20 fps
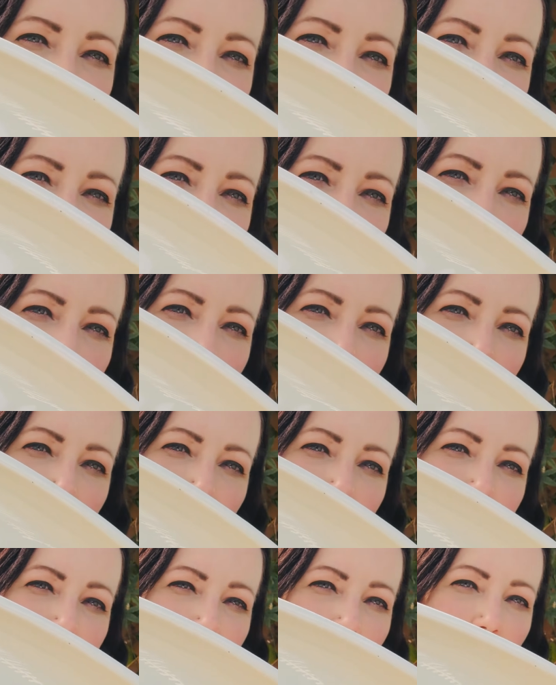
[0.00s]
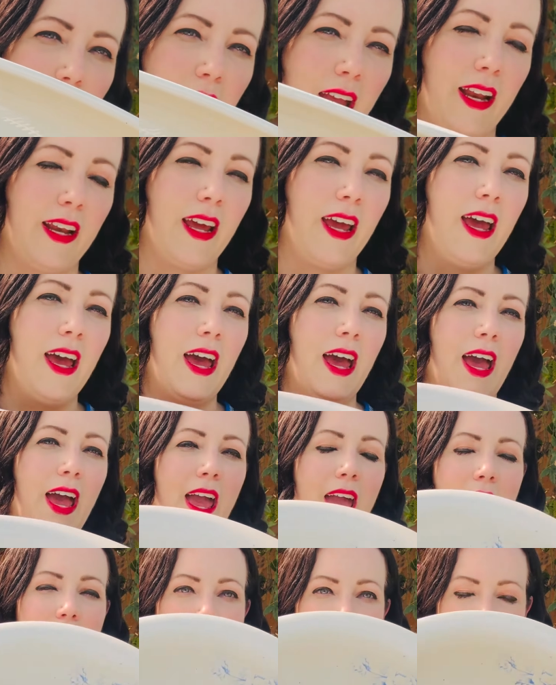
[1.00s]
along the outside.
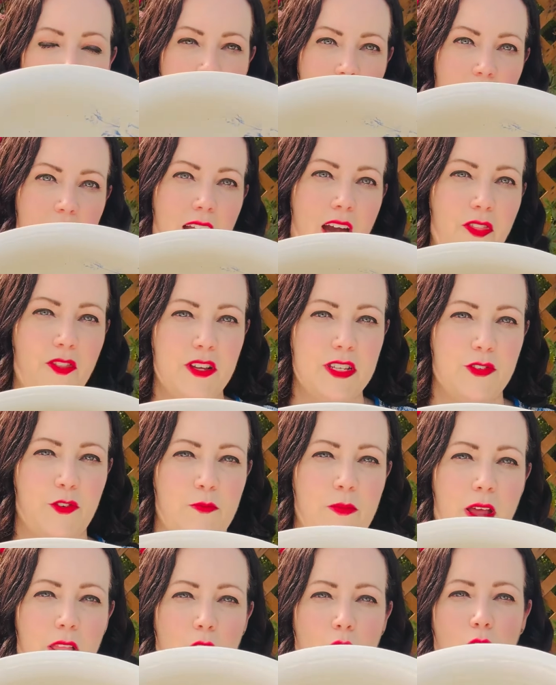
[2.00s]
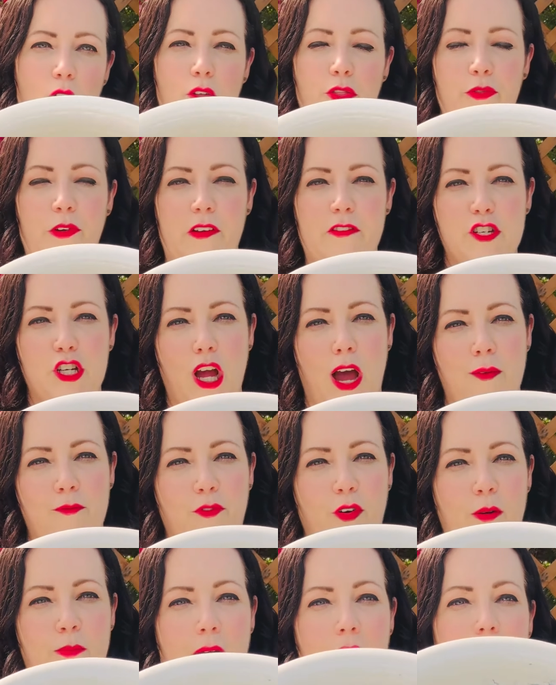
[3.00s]
And I got this from my local thrift shop
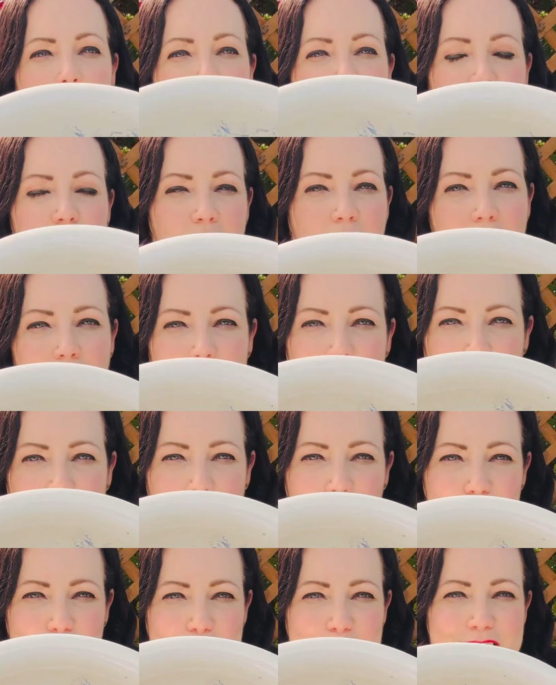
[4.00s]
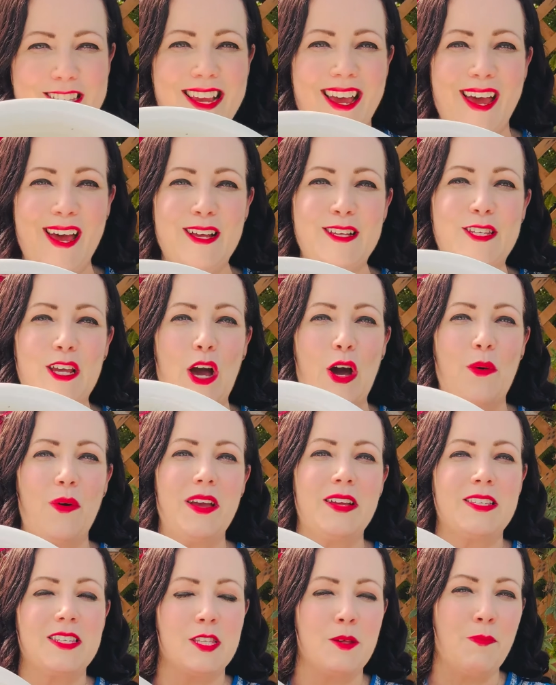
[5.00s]
for about $5. So
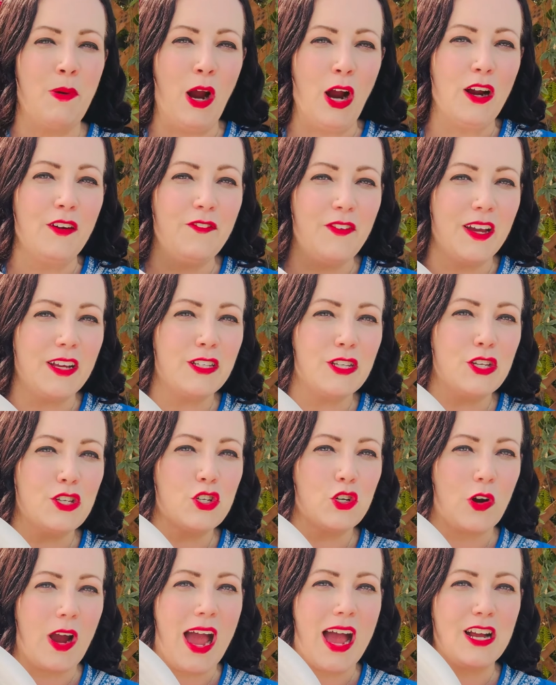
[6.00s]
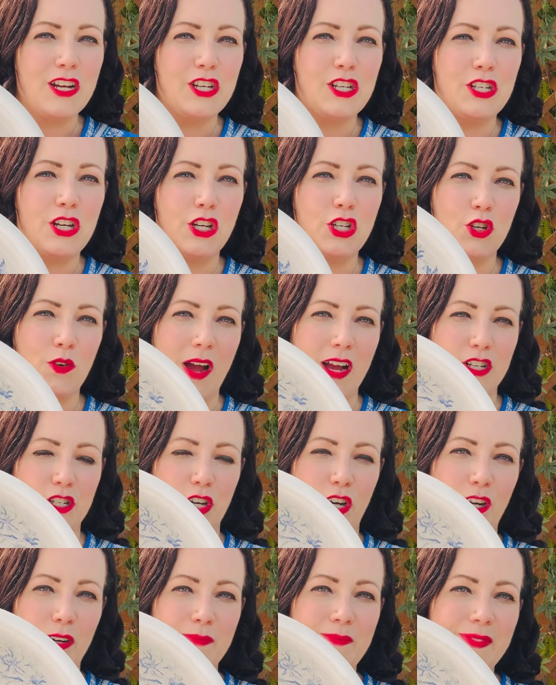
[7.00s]
it's the perfect trash to
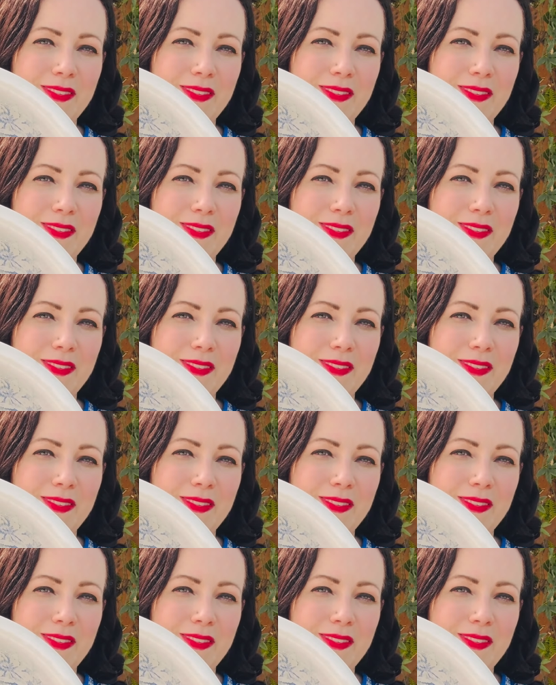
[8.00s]
treasure.